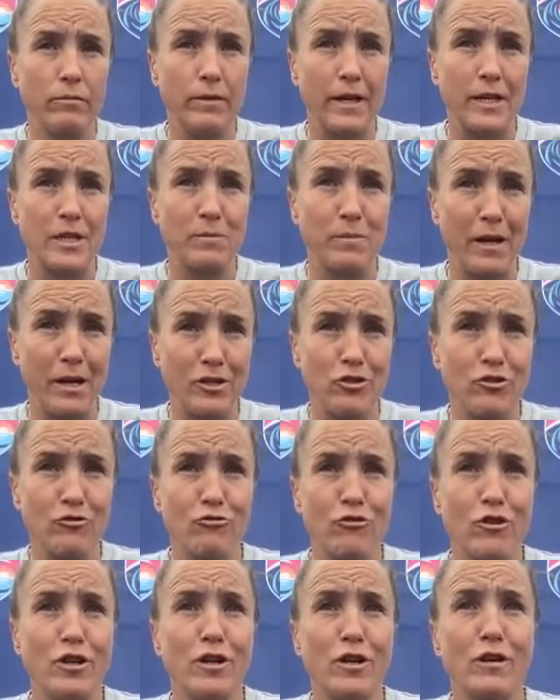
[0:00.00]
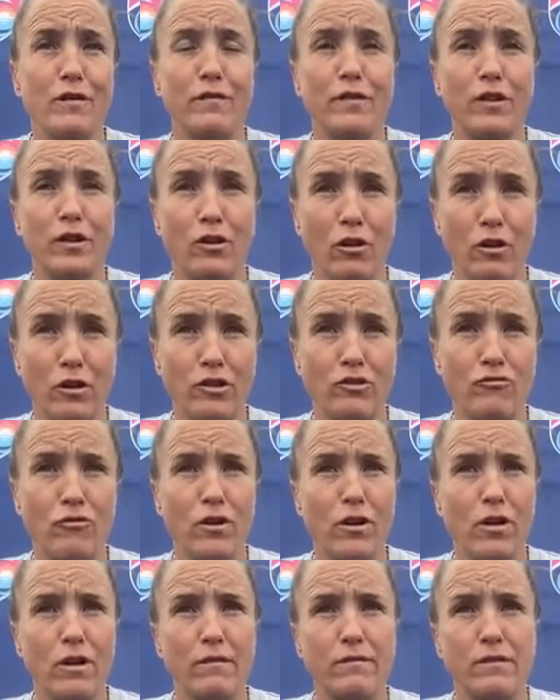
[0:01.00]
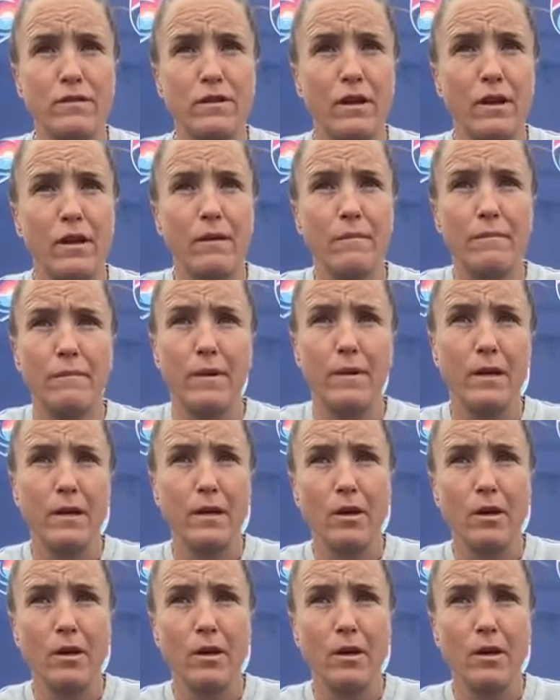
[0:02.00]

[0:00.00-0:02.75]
the expansion draft, the college drafts, and